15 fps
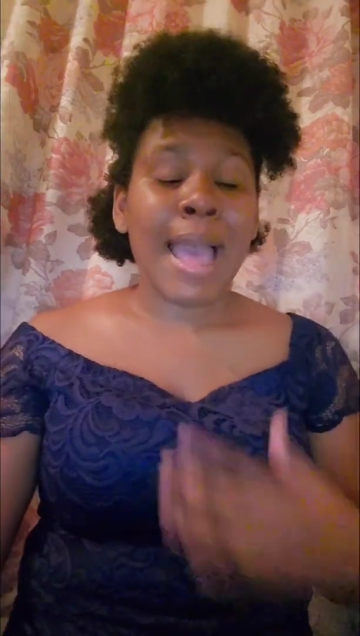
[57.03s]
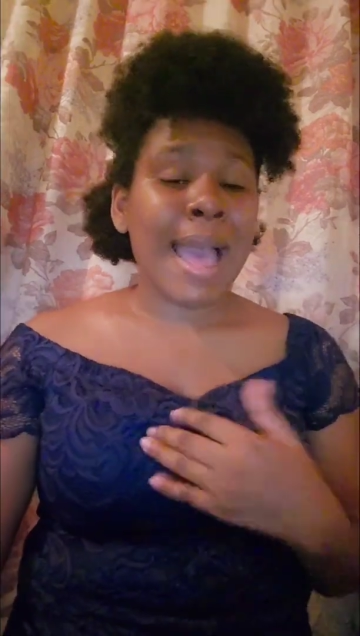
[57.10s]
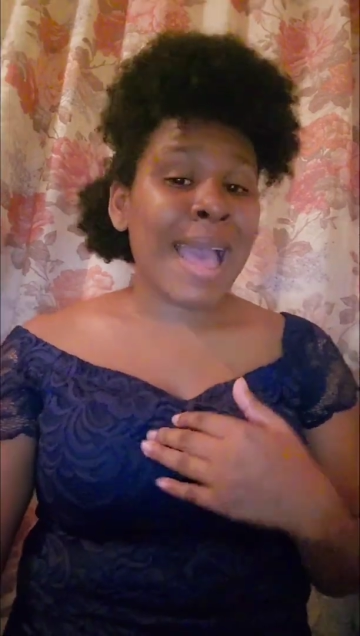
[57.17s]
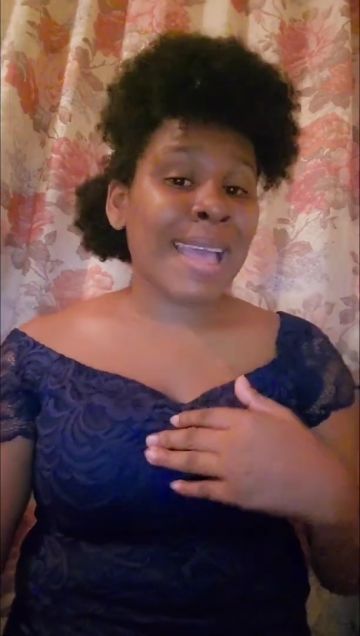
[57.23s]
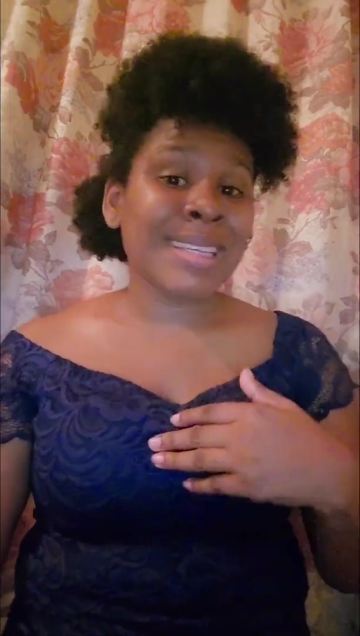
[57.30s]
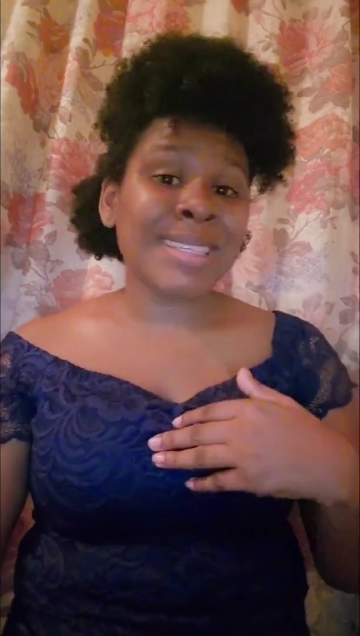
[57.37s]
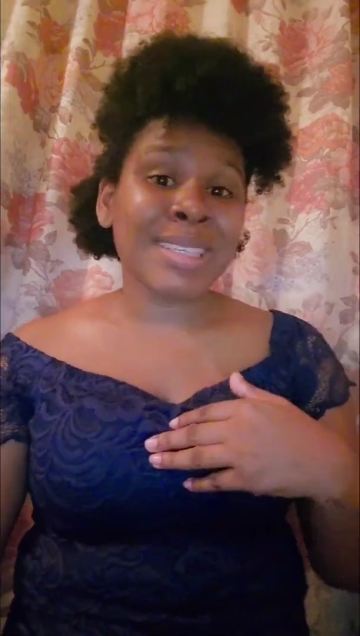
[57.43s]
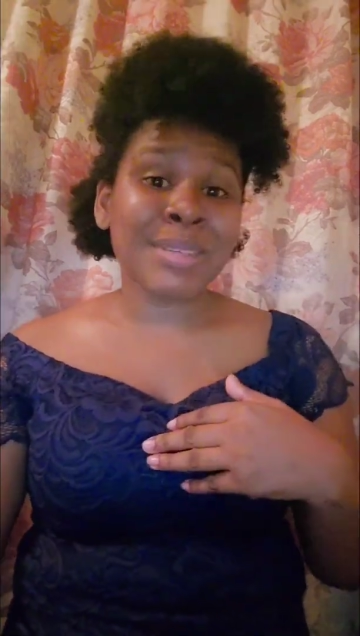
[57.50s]

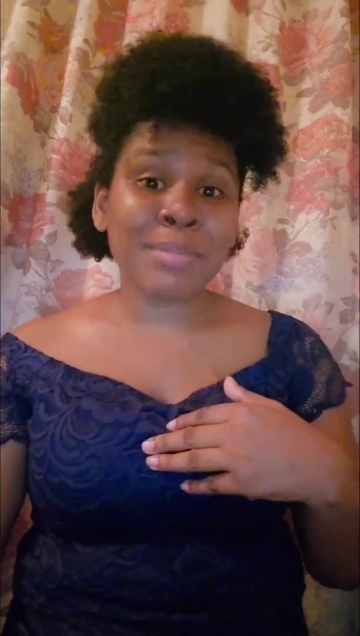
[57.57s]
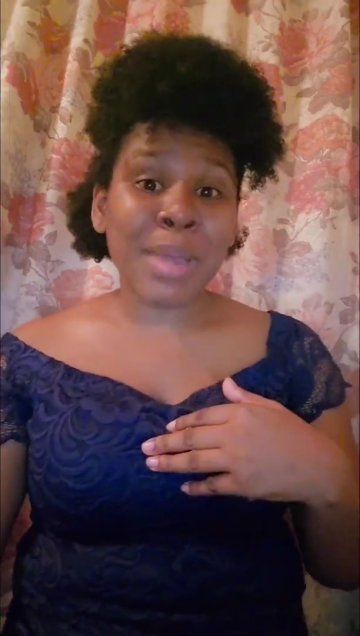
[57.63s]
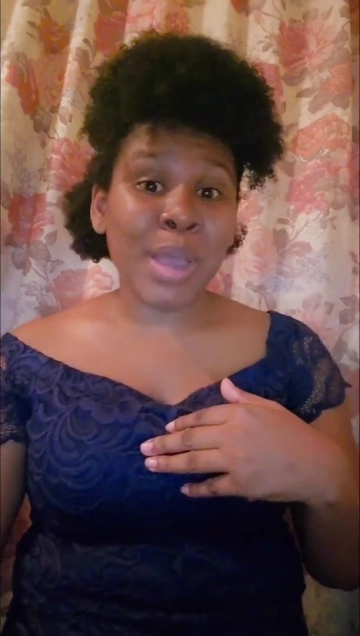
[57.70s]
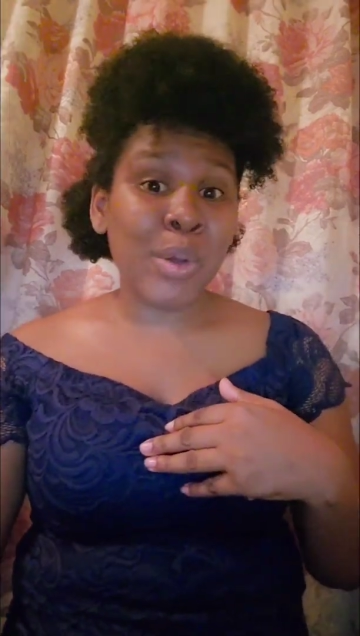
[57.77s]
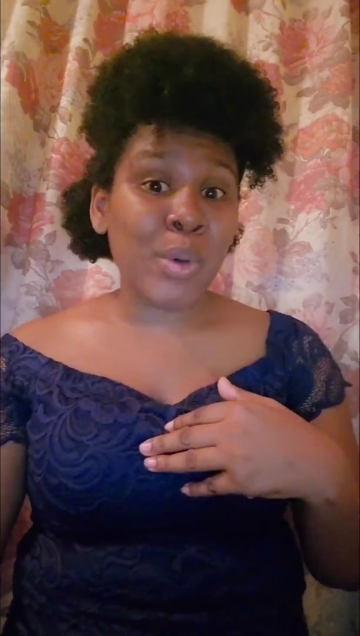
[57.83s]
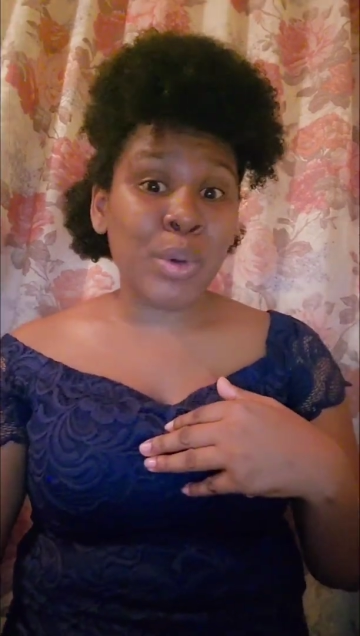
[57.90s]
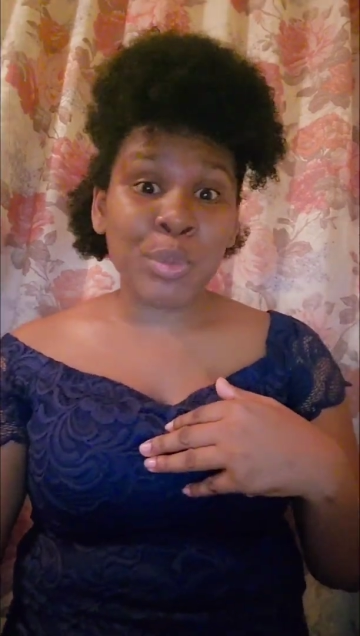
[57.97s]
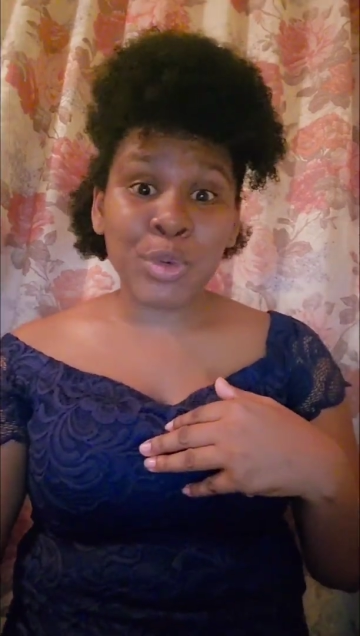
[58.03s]
I did my
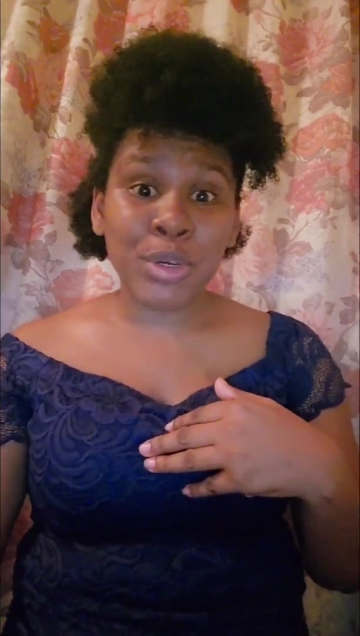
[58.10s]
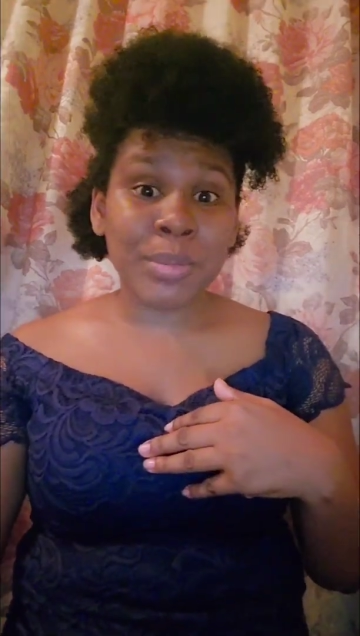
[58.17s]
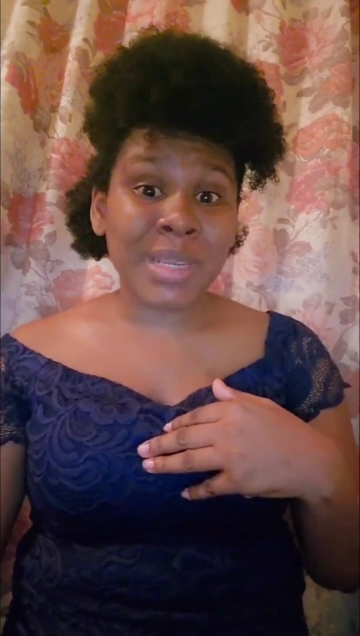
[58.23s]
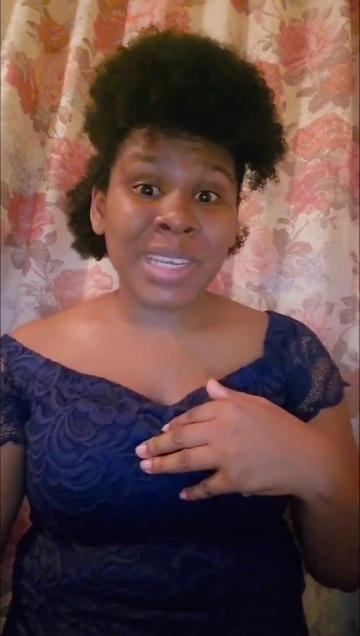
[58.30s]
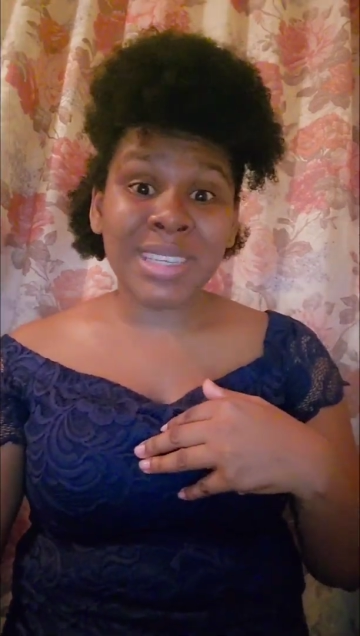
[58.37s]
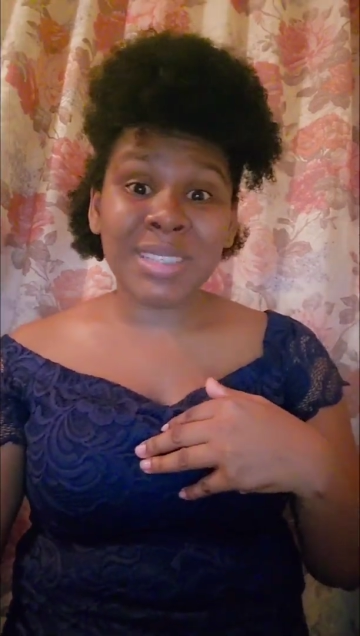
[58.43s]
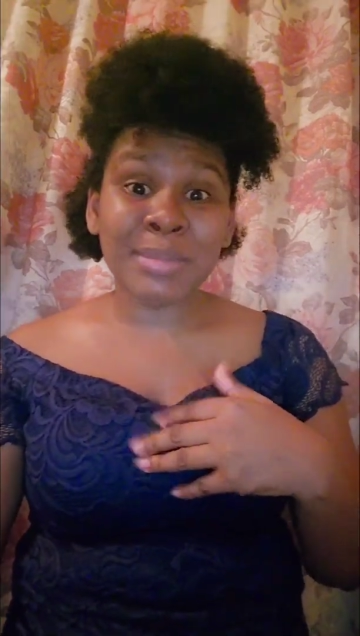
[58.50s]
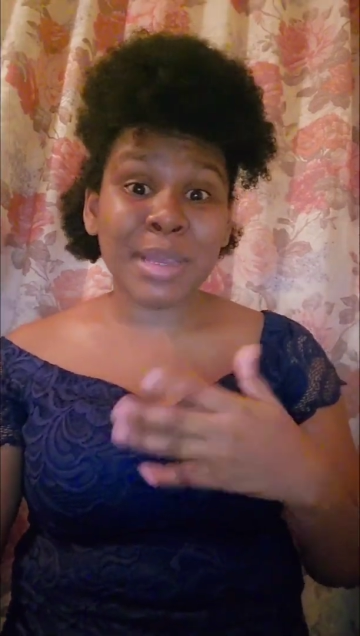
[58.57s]
homework
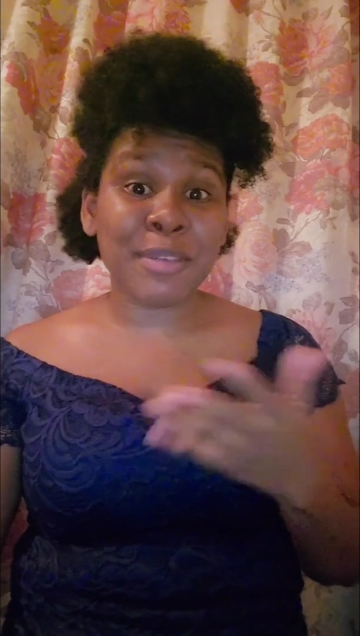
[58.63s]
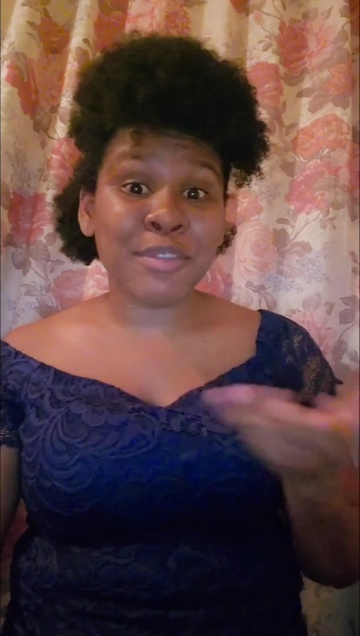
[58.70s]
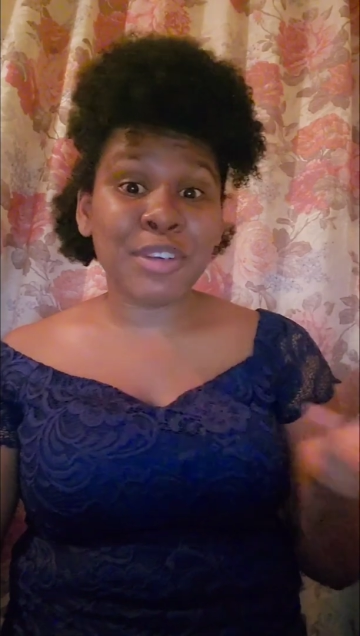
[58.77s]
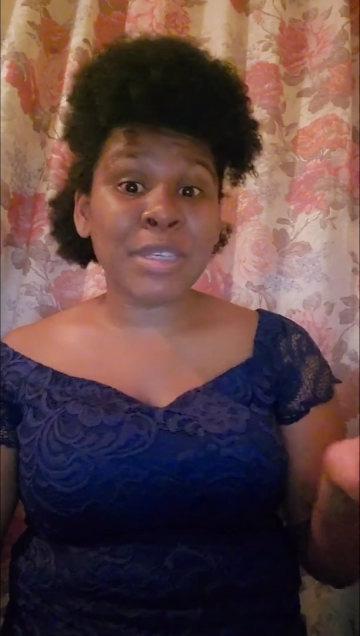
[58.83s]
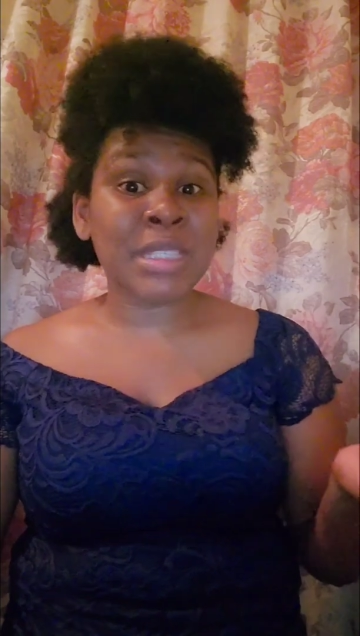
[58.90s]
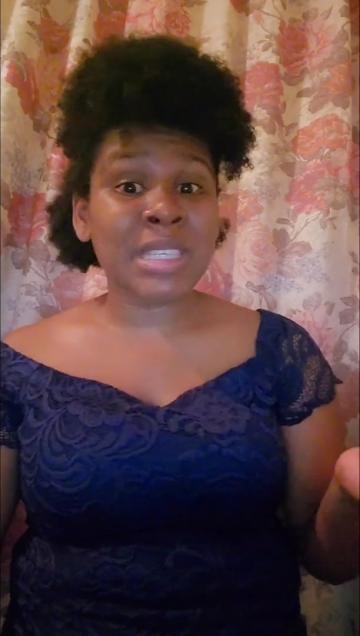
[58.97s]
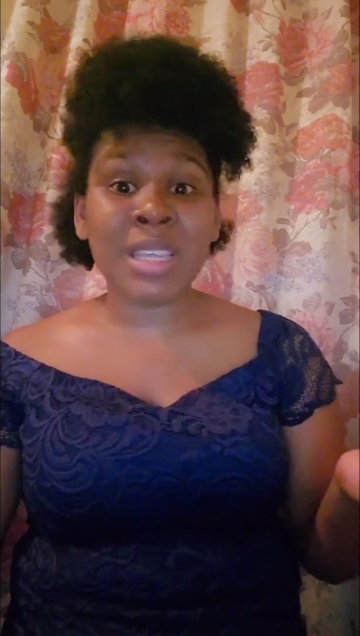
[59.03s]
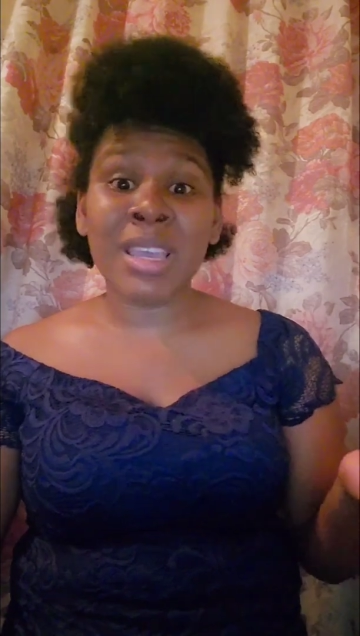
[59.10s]
because my friends